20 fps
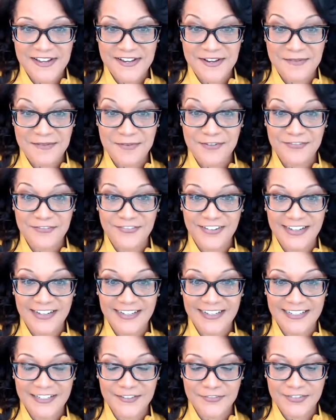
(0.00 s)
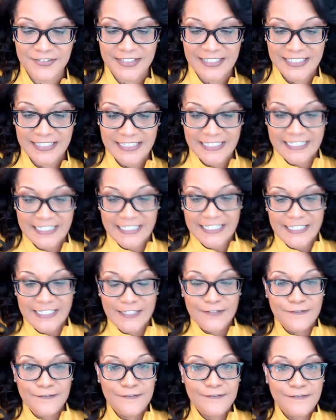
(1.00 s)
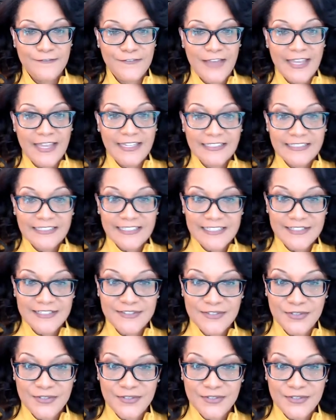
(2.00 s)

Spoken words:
Number five, failing